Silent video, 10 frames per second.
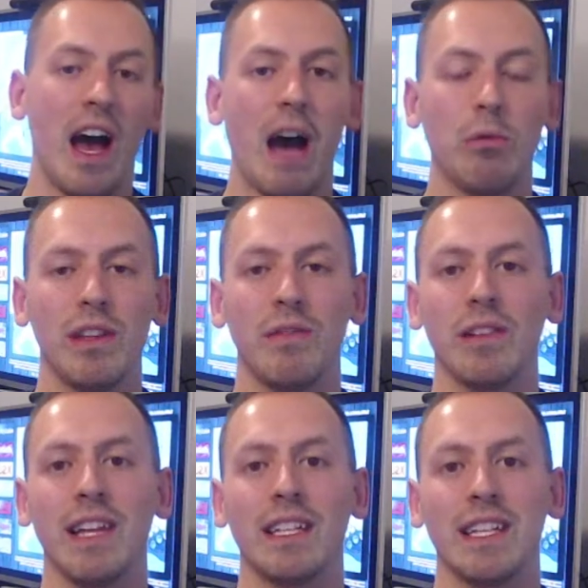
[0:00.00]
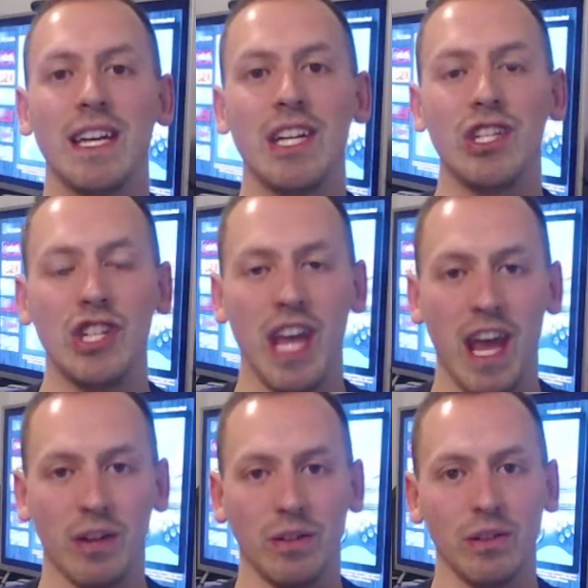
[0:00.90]
I will leave a link to his
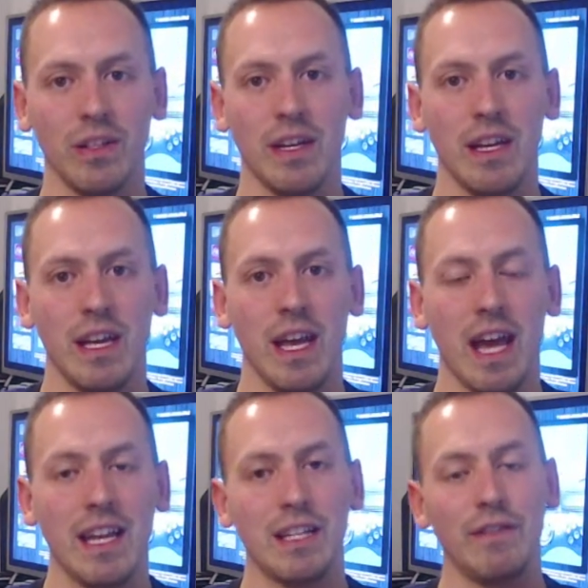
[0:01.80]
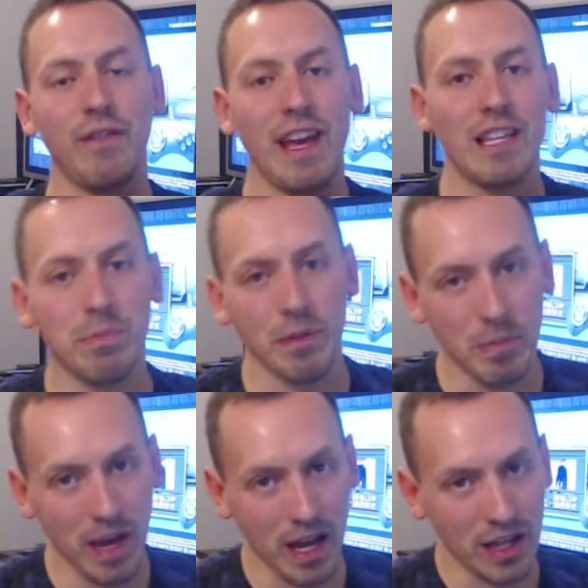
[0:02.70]
channel and his
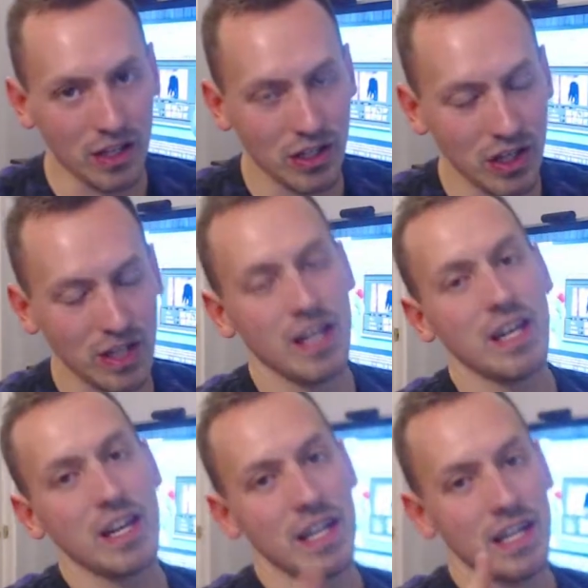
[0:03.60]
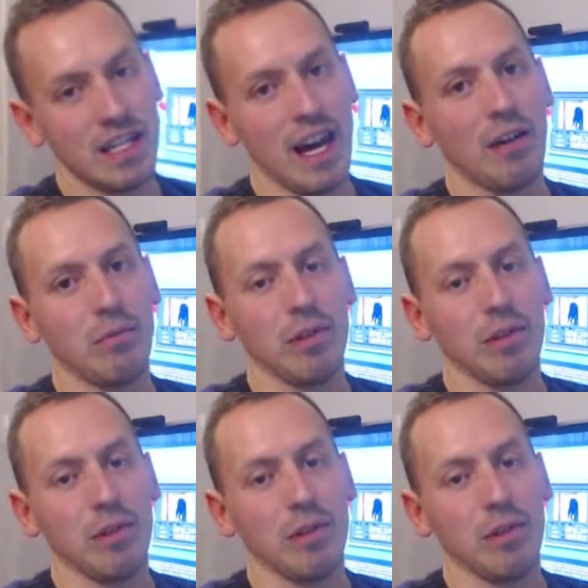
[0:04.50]
Facebook page down